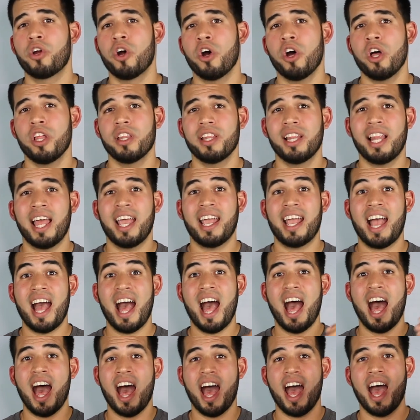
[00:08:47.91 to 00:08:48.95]
got like
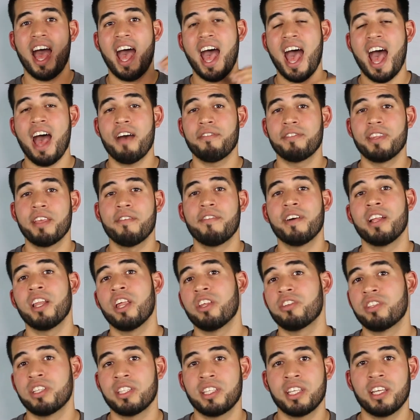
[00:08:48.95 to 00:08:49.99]
a half the
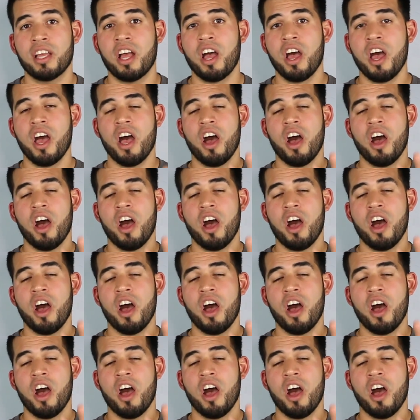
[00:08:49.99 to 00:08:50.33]
velocity